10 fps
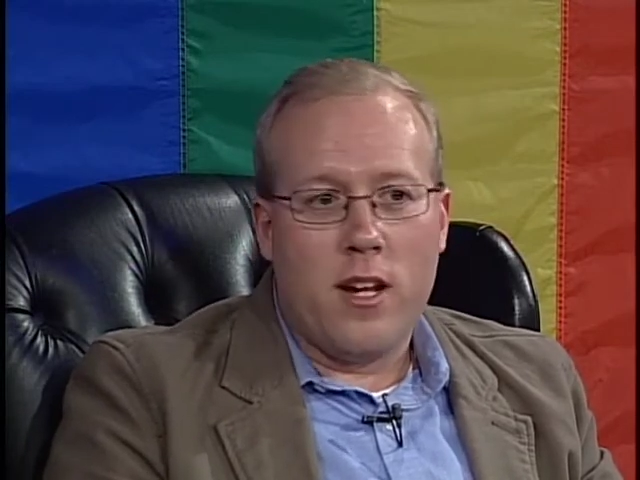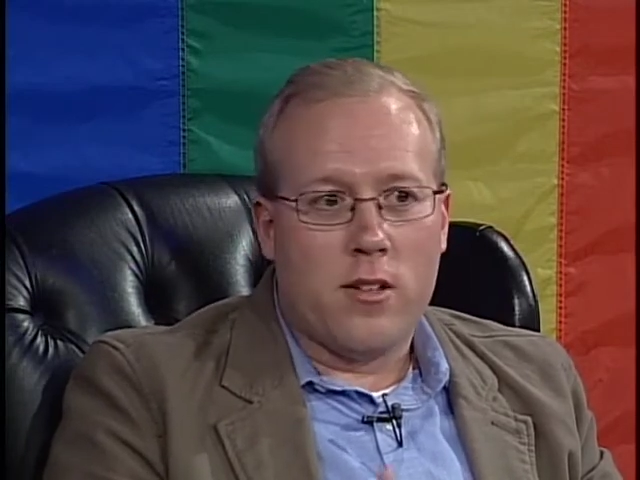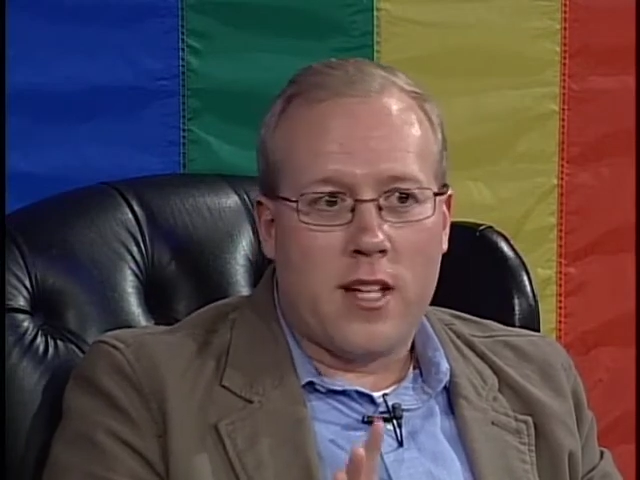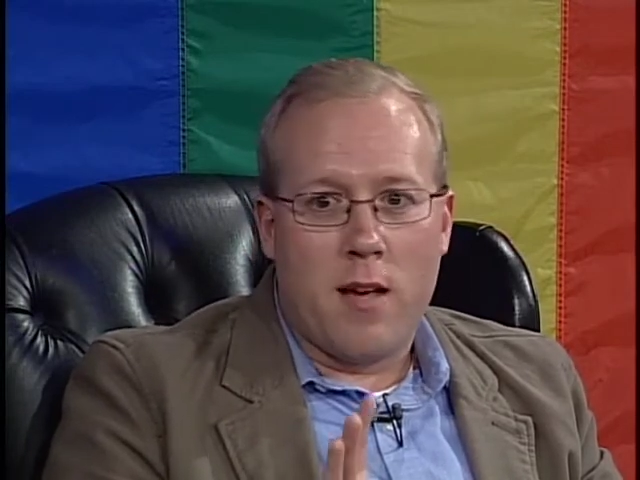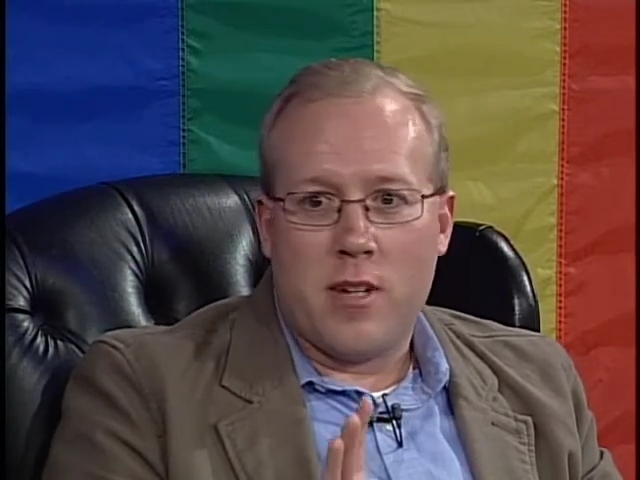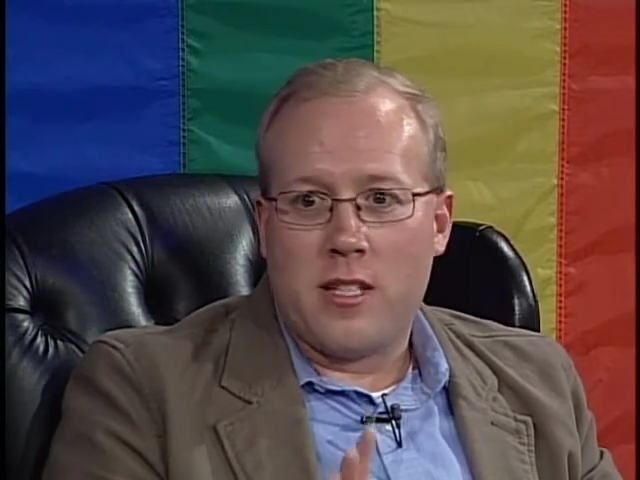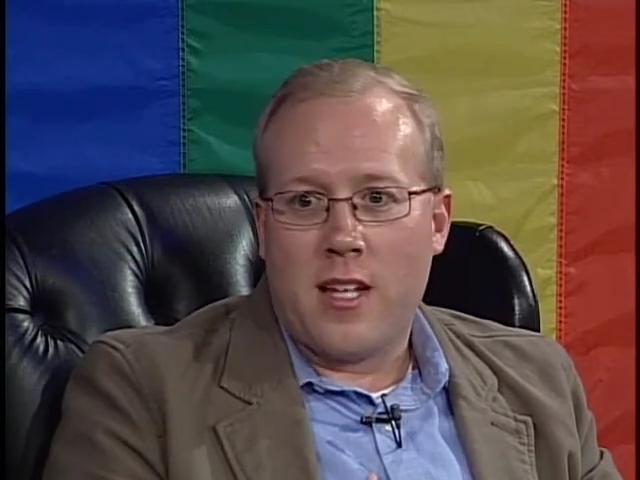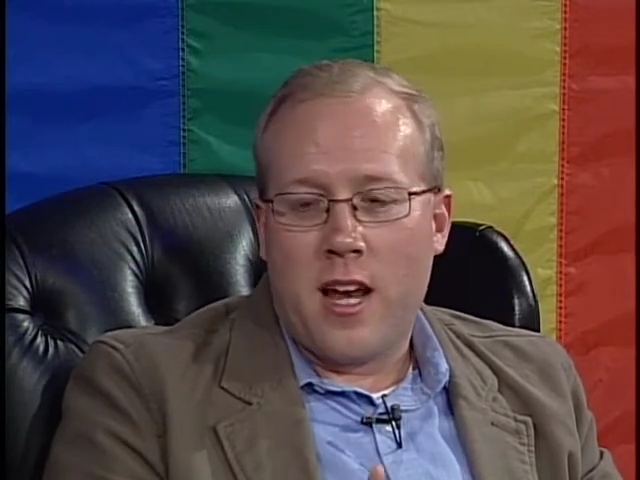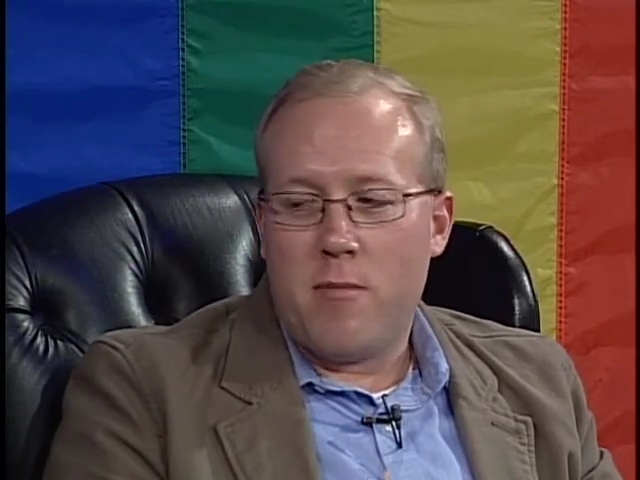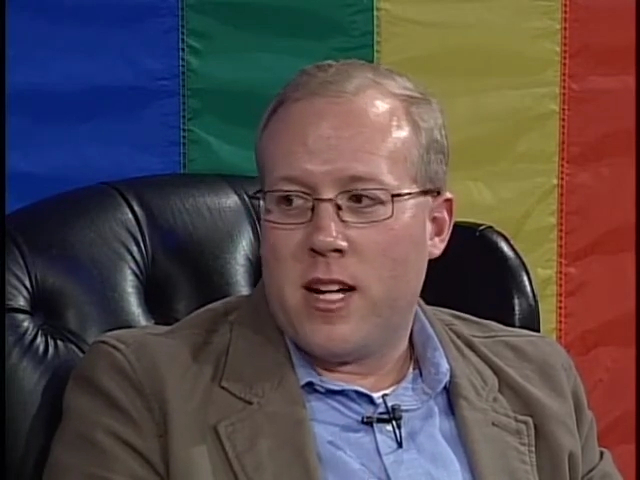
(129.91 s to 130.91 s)
He goes, I'm
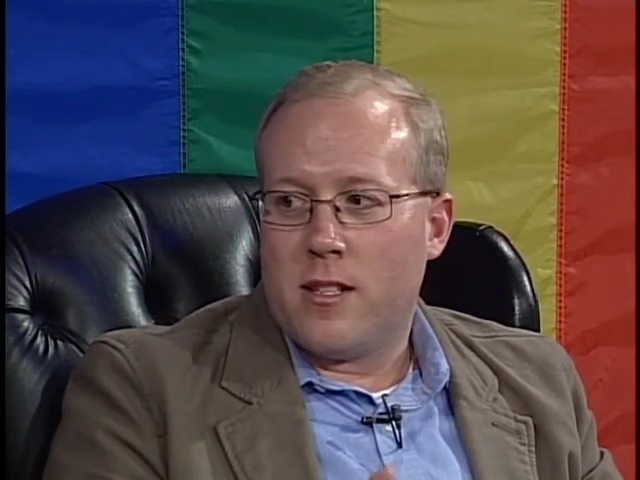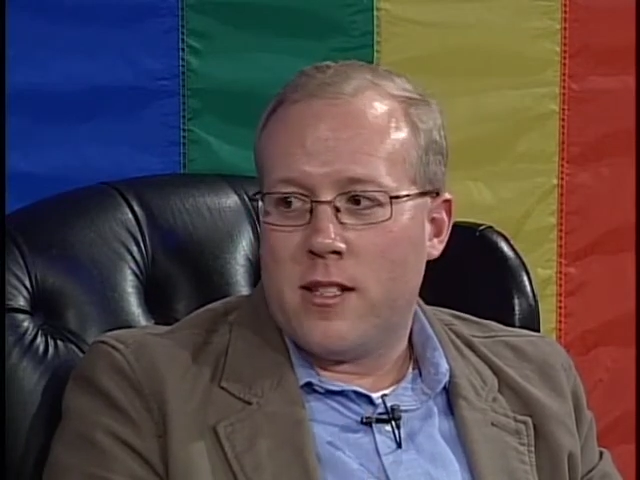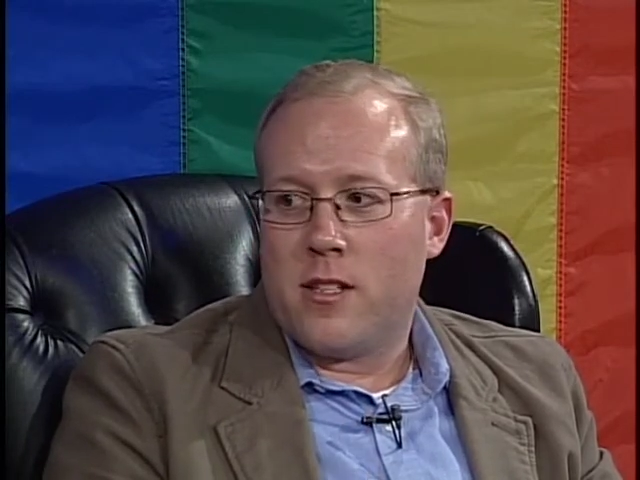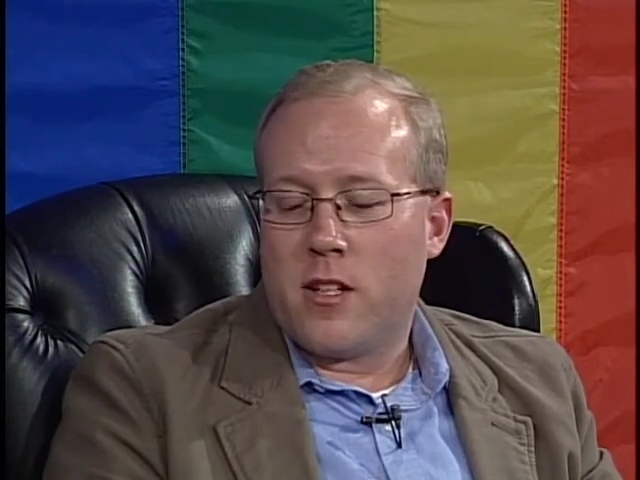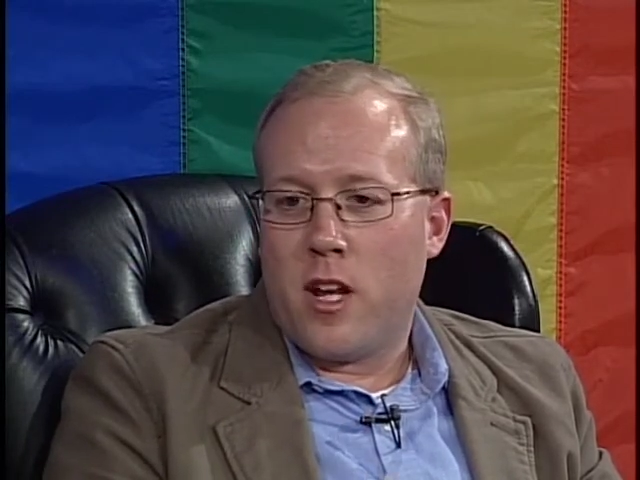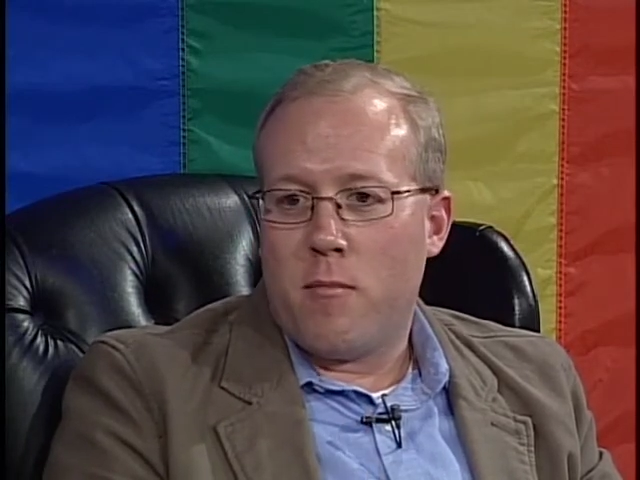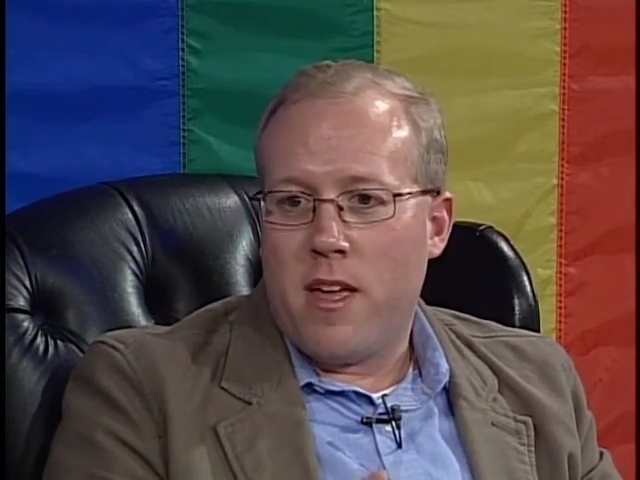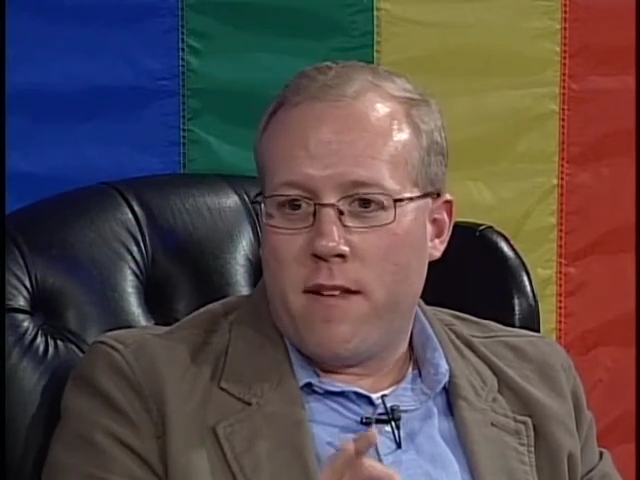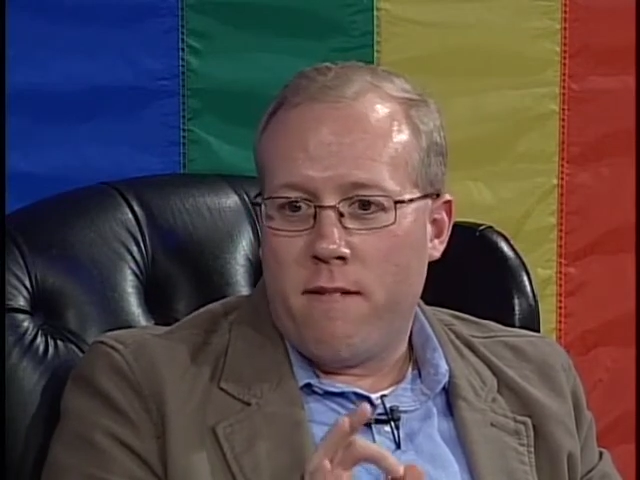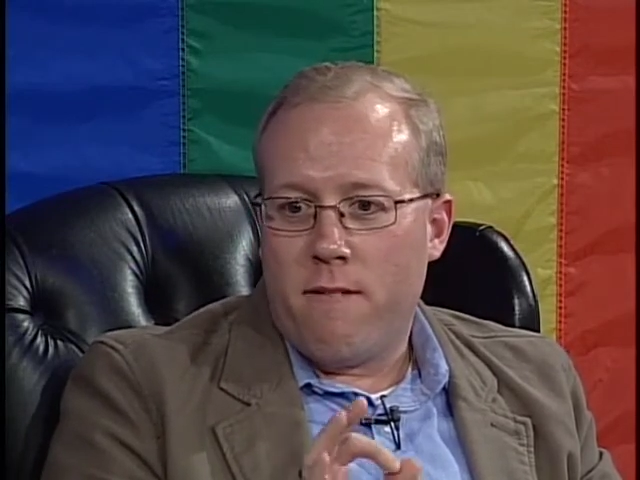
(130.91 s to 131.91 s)
excited because this is going to
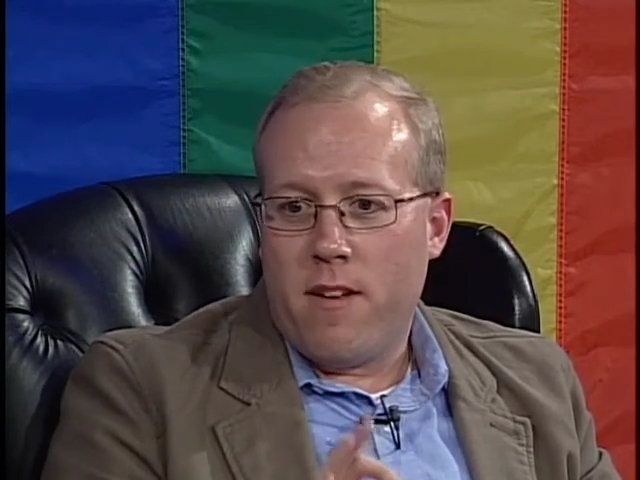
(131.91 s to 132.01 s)
be the